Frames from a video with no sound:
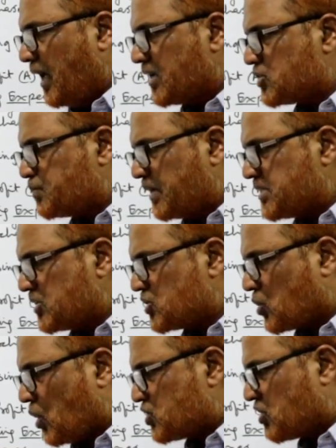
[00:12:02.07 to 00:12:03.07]

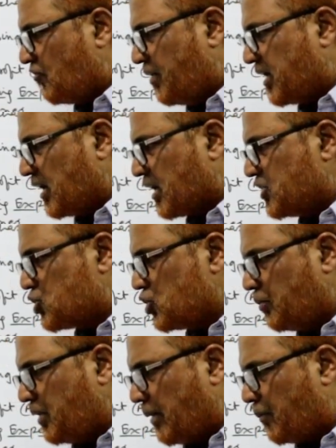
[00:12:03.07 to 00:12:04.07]
Expenses, cost of material
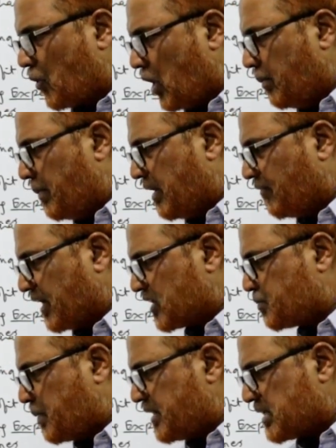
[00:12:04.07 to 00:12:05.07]
consumed, employee benefit
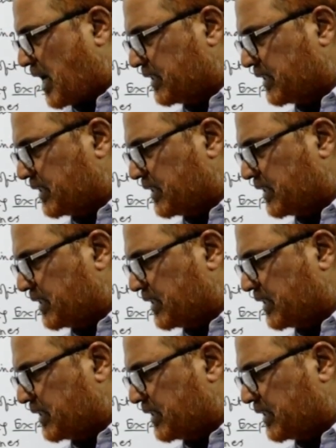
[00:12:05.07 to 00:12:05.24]
expense,